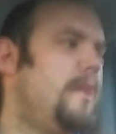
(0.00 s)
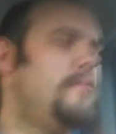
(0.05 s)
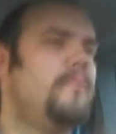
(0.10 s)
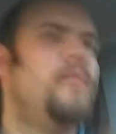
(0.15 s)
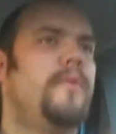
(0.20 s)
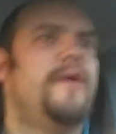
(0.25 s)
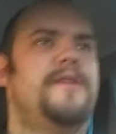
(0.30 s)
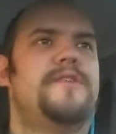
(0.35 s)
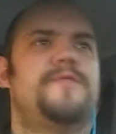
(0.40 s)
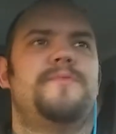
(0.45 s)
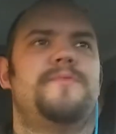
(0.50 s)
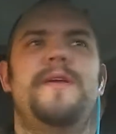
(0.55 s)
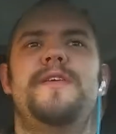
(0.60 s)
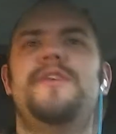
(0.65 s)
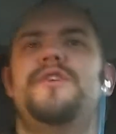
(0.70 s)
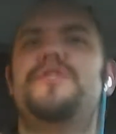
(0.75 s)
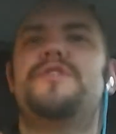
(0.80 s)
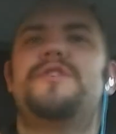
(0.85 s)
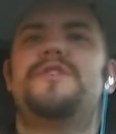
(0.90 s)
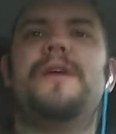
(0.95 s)
which when
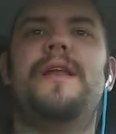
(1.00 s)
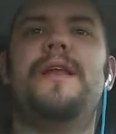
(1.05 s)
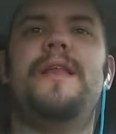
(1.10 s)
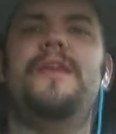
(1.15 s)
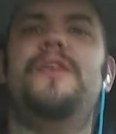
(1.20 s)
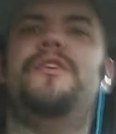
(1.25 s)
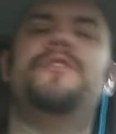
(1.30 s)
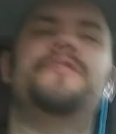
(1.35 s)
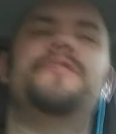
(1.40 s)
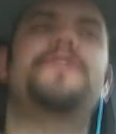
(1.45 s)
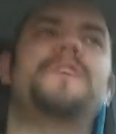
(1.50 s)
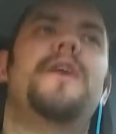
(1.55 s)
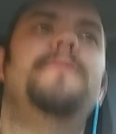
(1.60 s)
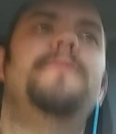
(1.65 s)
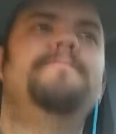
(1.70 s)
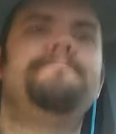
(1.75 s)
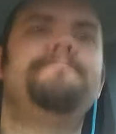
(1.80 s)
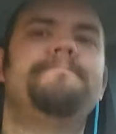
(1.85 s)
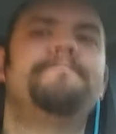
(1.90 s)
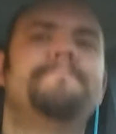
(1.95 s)
you just look at it, you just go,
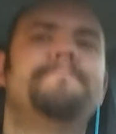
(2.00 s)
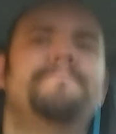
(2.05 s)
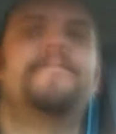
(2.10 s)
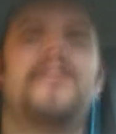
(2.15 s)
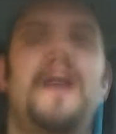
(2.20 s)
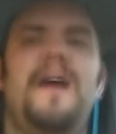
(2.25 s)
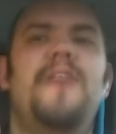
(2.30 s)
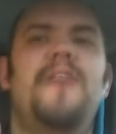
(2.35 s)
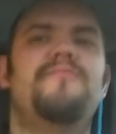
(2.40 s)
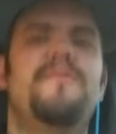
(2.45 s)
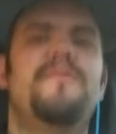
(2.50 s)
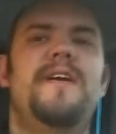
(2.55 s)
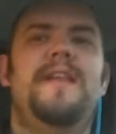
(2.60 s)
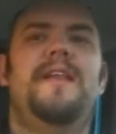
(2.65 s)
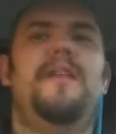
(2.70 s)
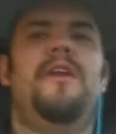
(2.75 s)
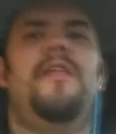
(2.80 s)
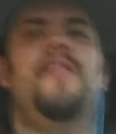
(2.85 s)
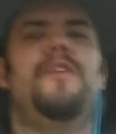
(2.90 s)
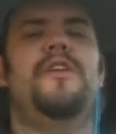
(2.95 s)
I
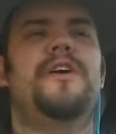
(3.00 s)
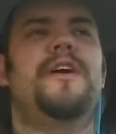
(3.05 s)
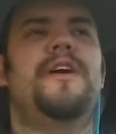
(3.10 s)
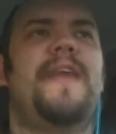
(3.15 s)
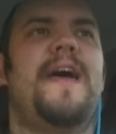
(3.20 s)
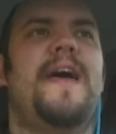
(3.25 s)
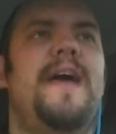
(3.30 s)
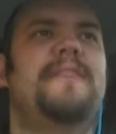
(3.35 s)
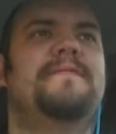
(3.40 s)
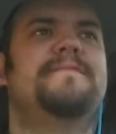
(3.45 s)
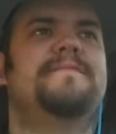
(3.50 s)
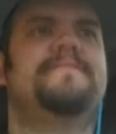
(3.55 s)
really like the look of that.